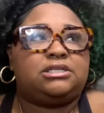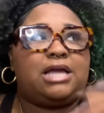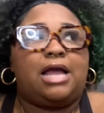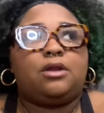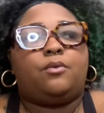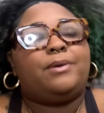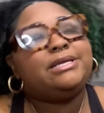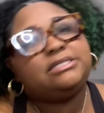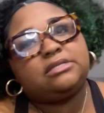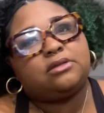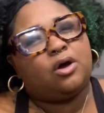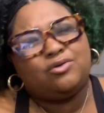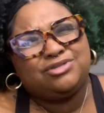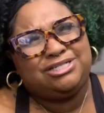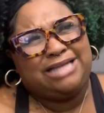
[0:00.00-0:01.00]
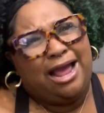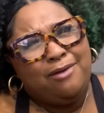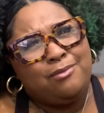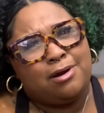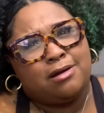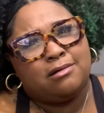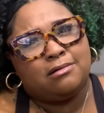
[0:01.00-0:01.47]
kind of wasted the whole
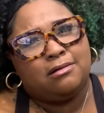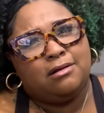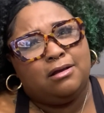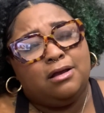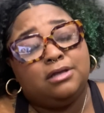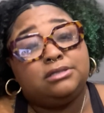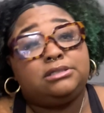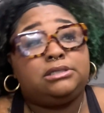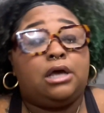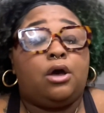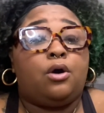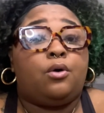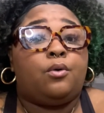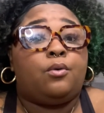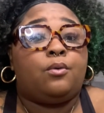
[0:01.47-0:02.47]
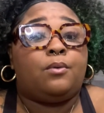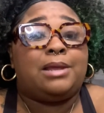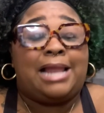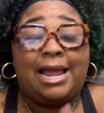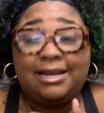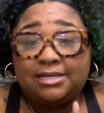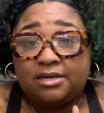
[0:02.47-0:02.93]
shower. So, what
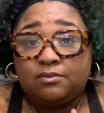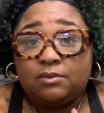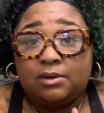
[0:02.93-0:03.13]
I did